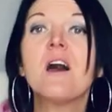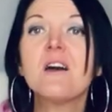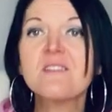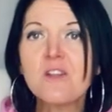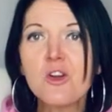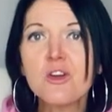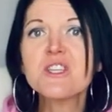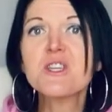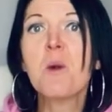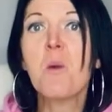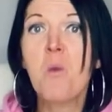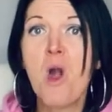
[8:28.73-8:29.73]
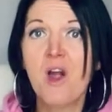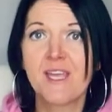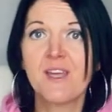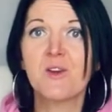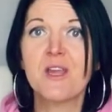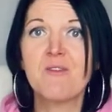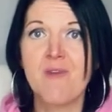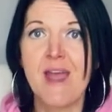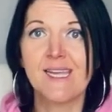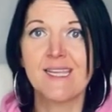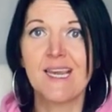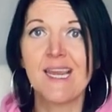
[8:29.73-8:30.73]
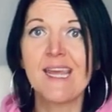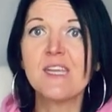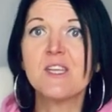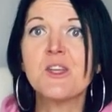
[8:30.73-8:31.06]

As long as you are working on it regularly,